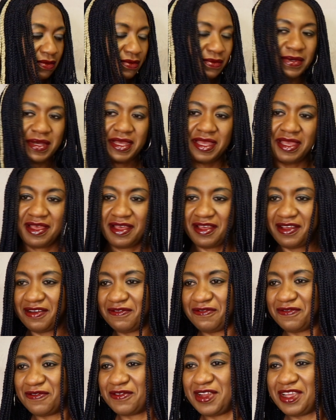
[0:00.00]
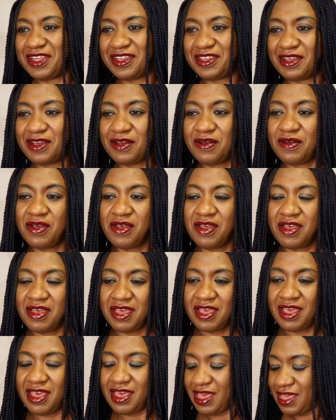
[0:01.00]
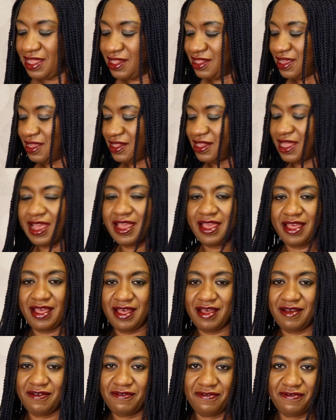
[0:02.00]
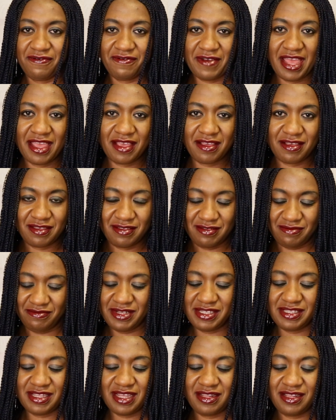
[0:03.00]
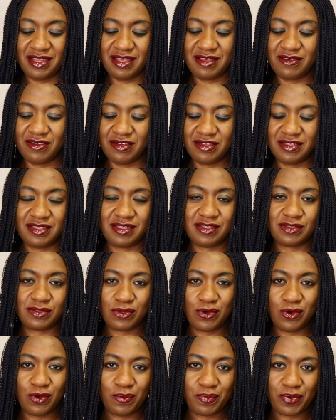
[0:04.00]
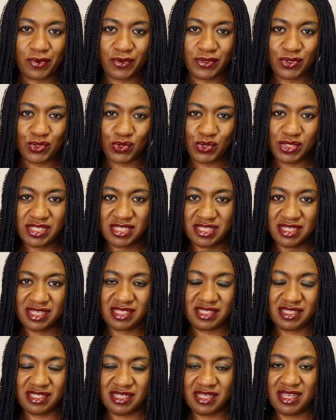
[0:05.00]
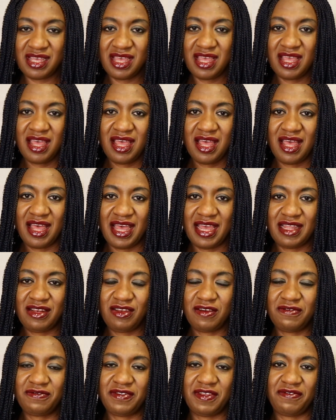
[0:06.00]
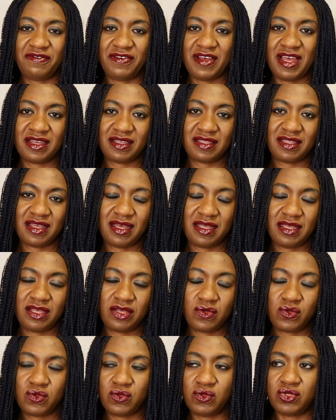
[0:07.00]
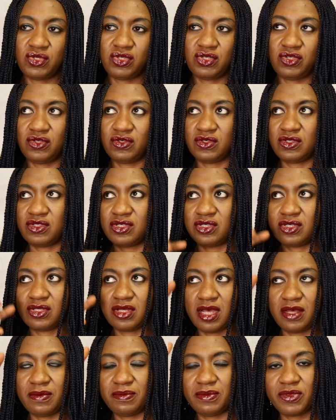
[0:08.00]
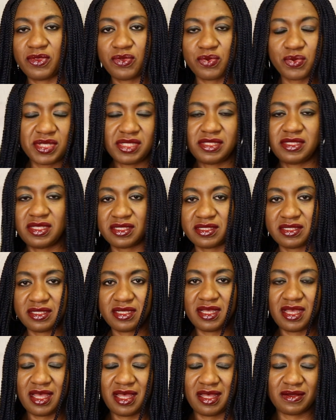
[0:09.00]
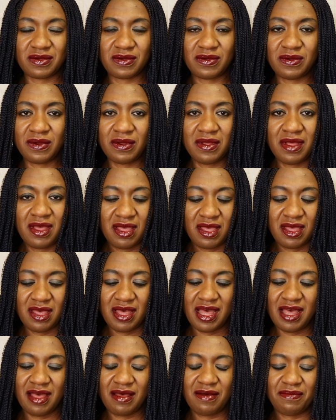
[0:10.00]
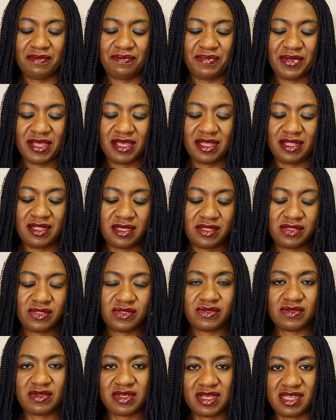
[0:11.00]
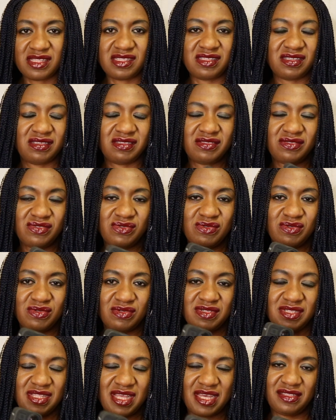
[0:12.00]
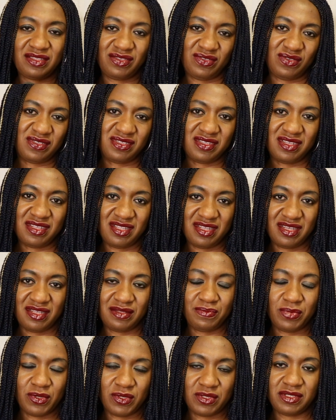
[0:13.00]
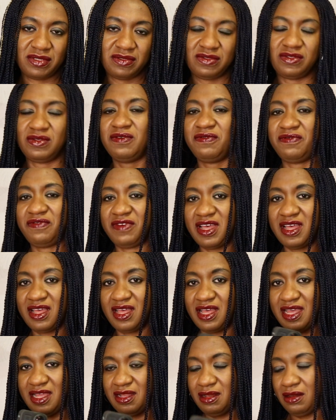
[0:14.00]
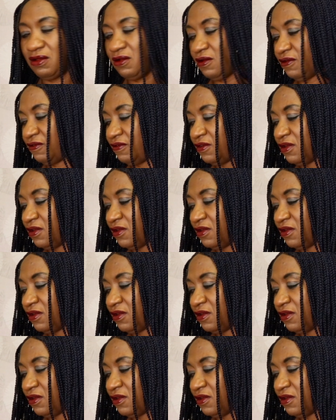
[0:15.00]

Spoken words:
do I have right now? And then I recently got this GoPro 360. I love the fact that it could shoot 360 angle. I'm beginning to get into start using it, but so far I love